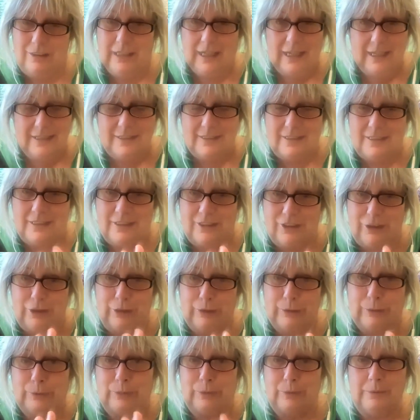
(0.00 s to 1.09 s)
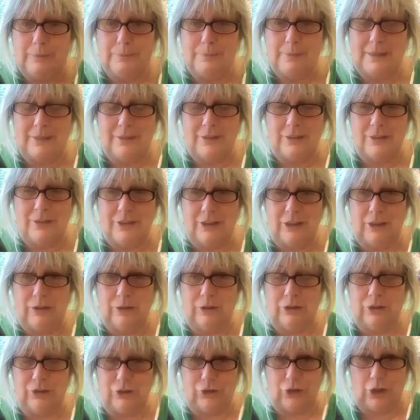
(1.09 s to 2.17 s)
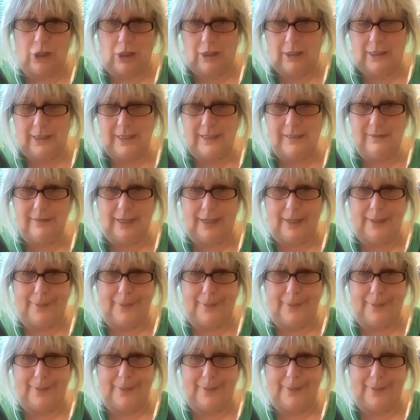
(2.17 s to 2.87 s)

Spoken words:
Okay, so there's 2 methods that you could try.